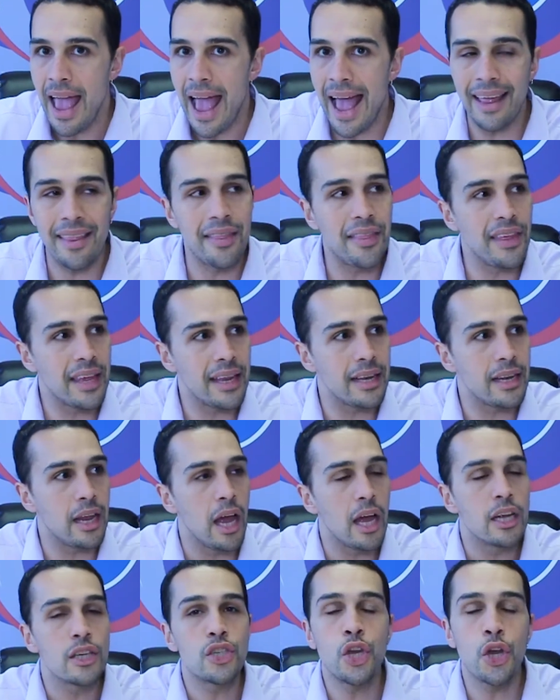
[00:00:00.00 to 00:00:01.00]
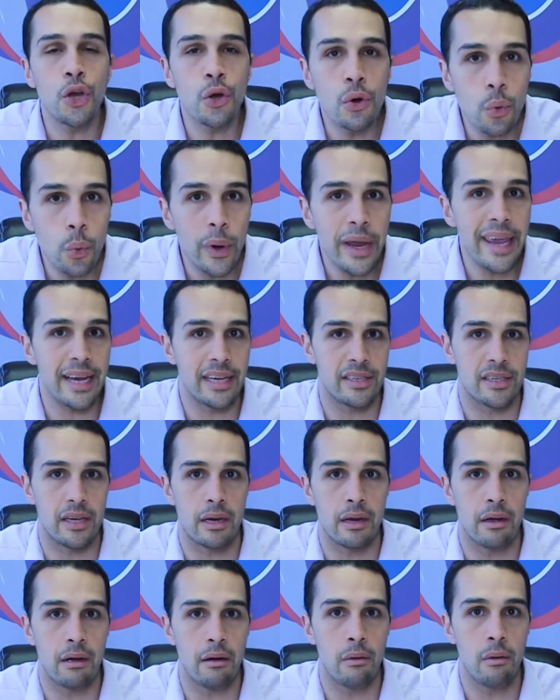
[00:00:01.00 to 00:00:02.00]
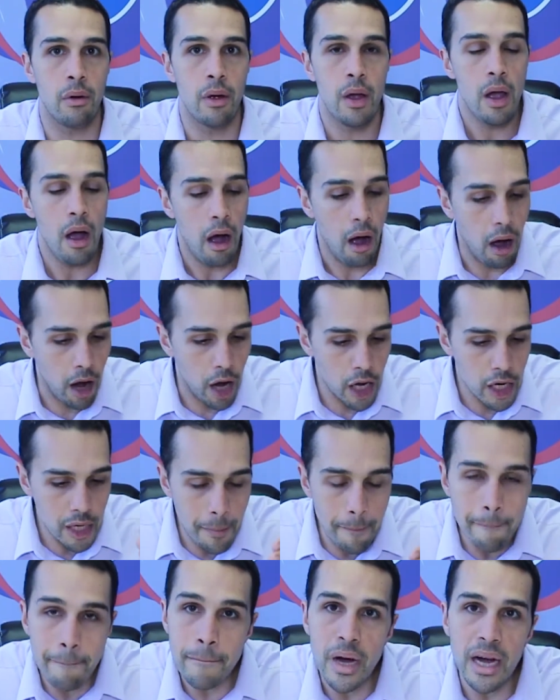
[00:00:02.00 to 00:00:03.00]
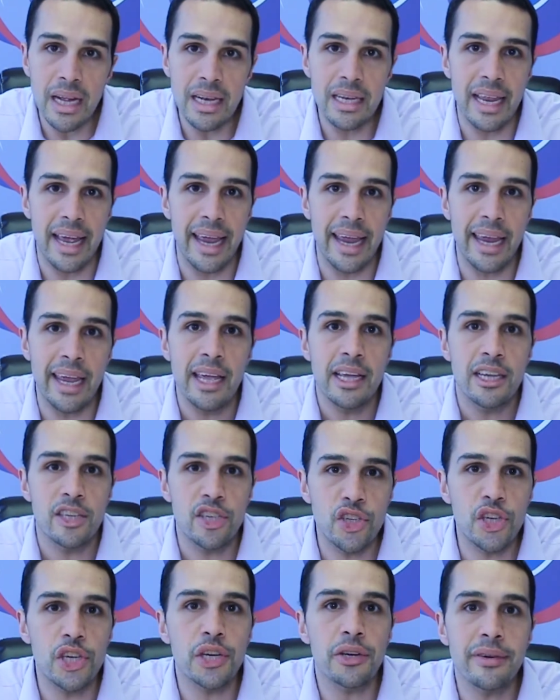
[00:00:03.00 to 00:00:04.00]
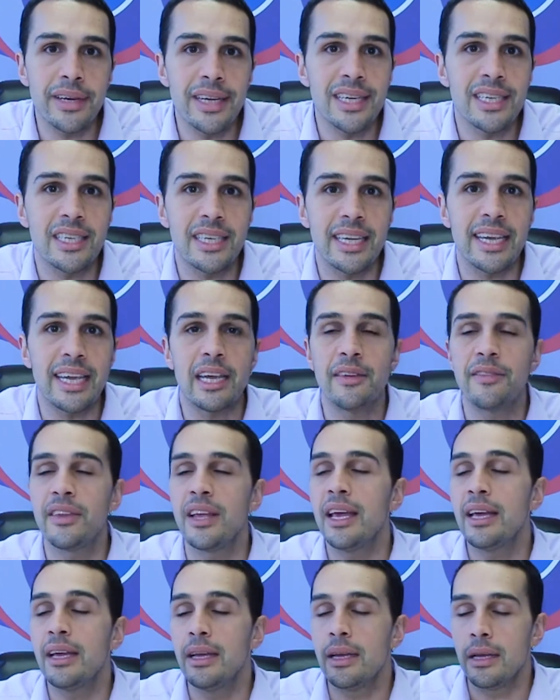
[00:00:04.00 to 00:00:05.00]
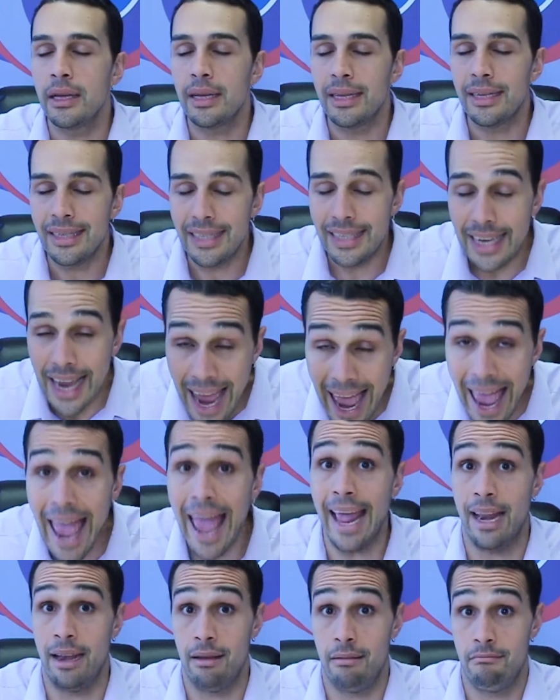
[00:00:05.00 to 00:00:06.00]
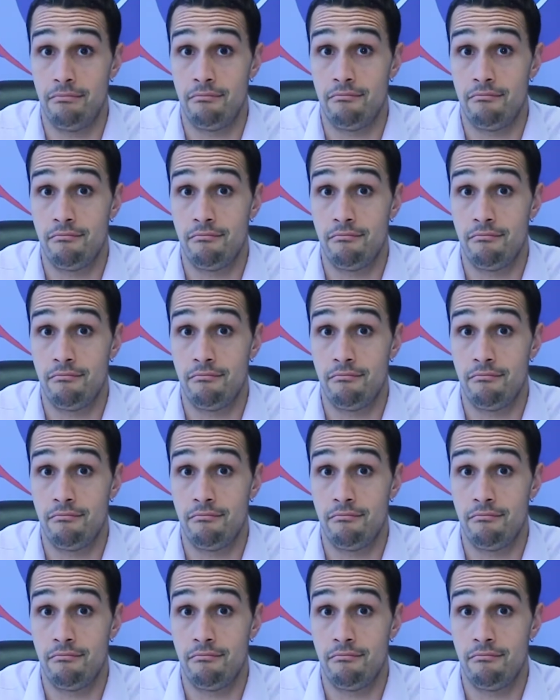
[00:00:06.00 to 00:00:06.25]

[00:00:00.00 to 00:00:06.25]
and then 2 weeks ago, on Monday, she received 10,